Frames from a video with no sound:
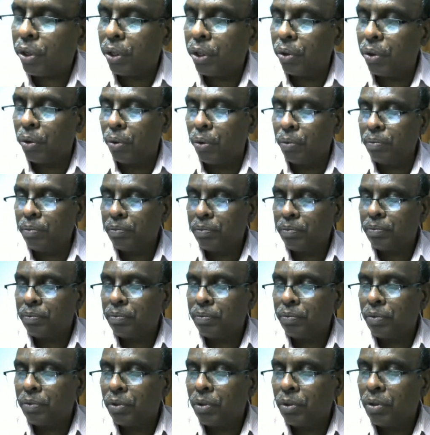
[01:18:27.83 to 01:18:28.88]
you
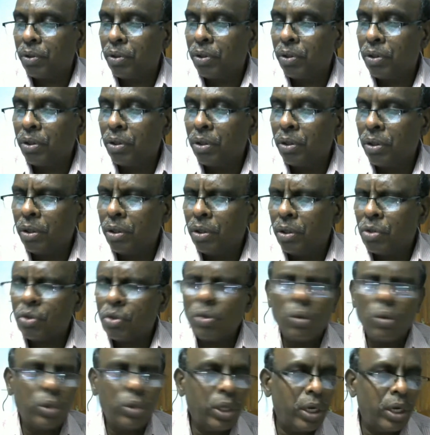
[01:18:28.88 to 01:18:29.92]

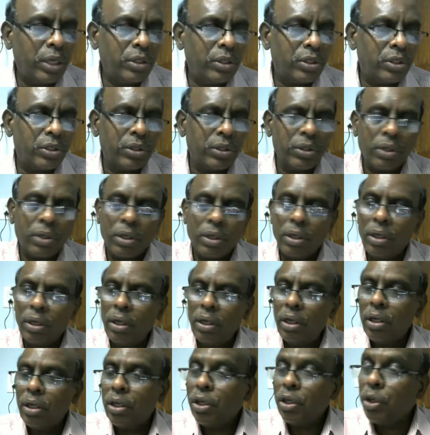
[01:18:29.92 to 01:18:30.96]
so that
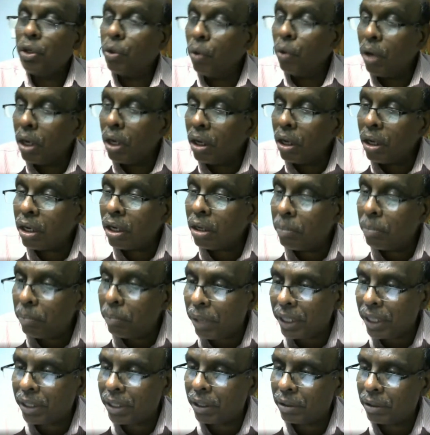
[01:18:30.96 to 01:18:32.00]
you learn
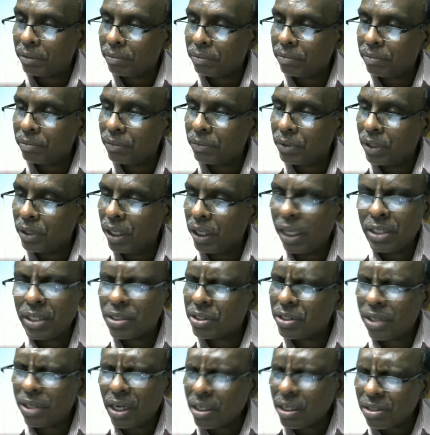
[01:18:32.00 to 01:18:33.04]
better in
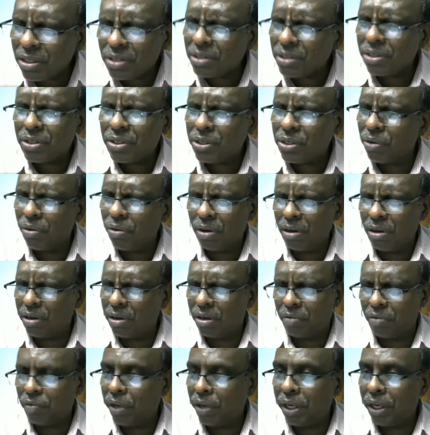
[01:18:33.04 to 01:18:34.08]
success you
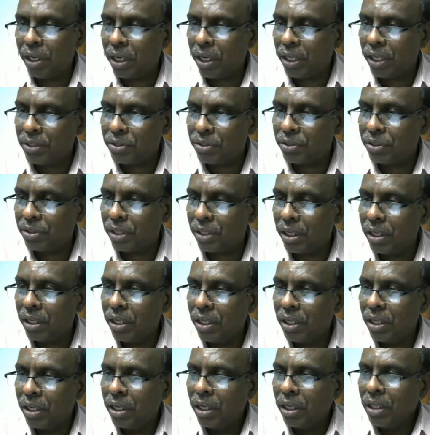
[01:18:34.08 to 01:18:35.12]
learn very less
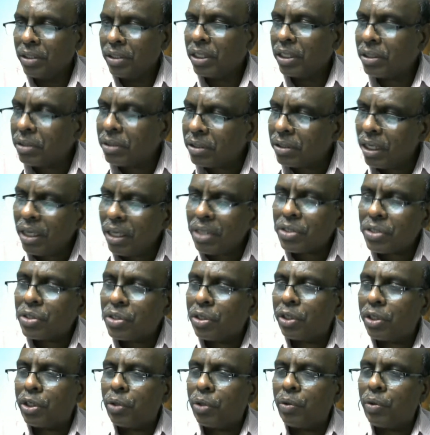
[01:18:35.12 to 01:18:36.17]
the things
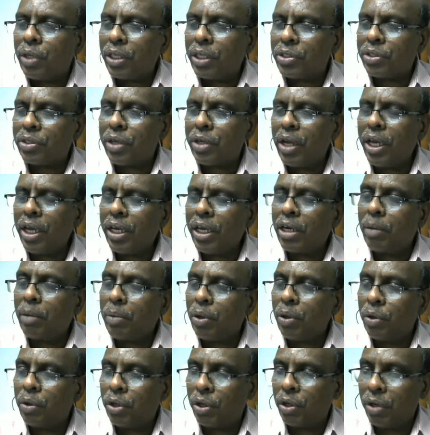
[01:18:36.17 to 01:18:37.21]
that you dislike
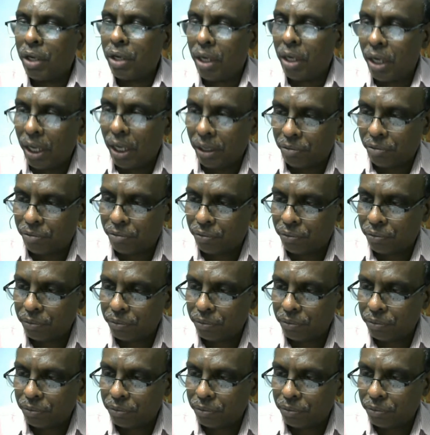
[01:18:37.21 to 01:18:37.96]
about your life